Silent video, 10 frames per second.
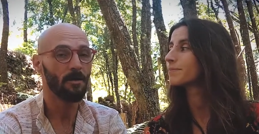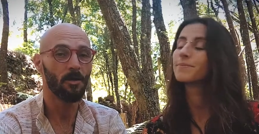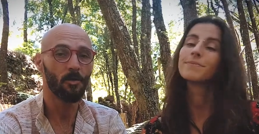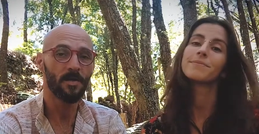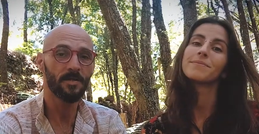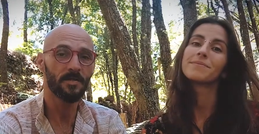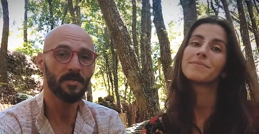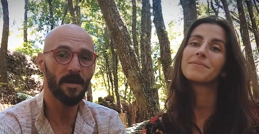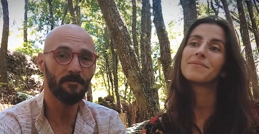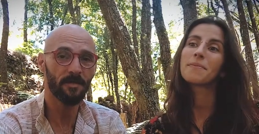Speaker 1: Always in
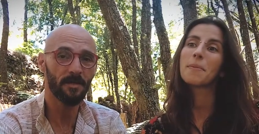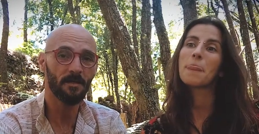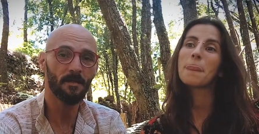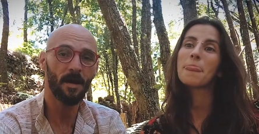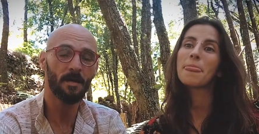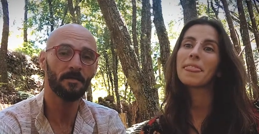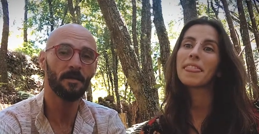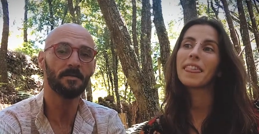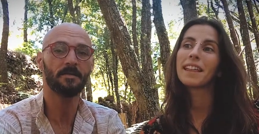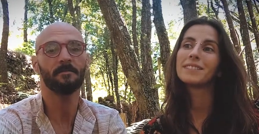safety,
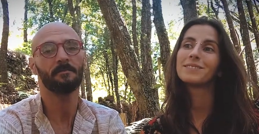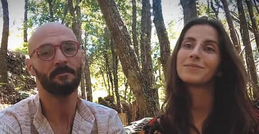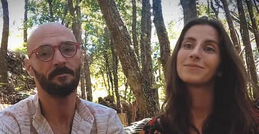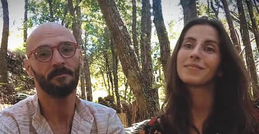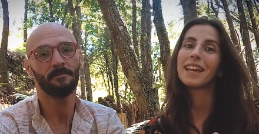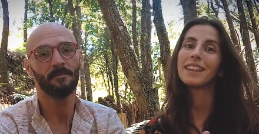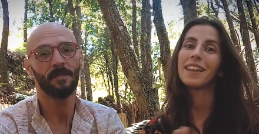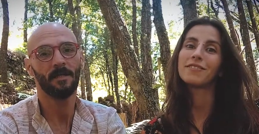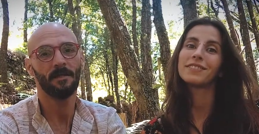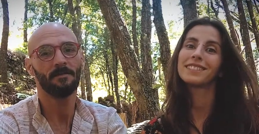kindness, and love.